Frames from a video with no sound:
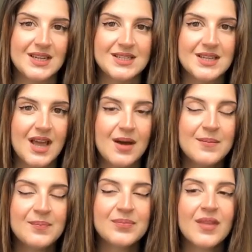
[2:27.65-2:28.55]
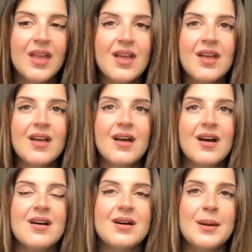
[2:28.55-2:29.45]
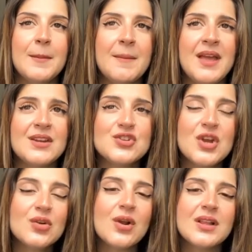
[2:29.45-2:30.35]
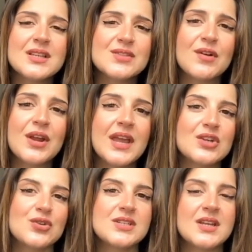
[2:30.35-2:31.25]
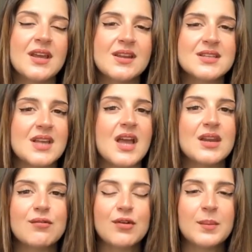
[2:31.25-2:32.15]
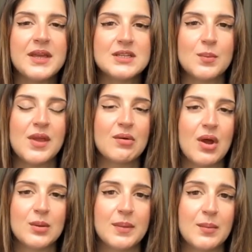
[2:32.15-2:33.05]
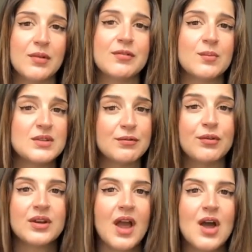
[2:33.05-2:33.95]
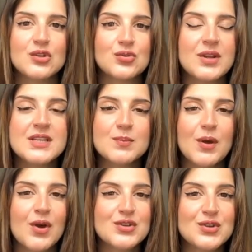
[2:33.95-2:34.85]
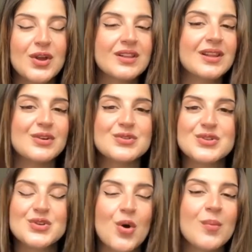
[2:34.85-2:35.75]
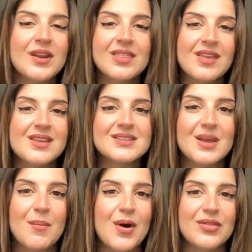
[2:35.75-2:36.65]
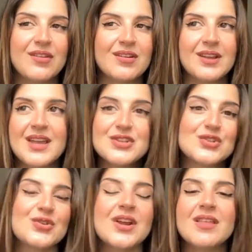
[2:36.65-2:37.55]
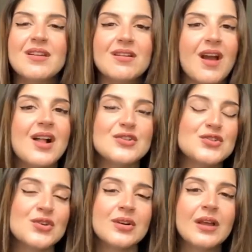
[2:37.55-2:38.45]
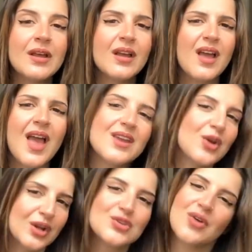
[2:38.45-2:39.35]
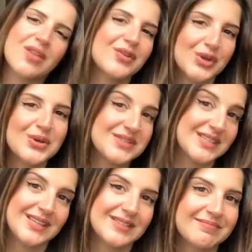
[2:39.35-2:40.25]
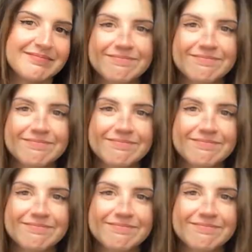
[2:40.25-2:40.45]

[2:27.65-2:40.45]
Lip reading: in India. And in general, it's very interesting and exciting for me to be around people from different countries because you can learn so many things about their history, their culture, and you can try their cuisine.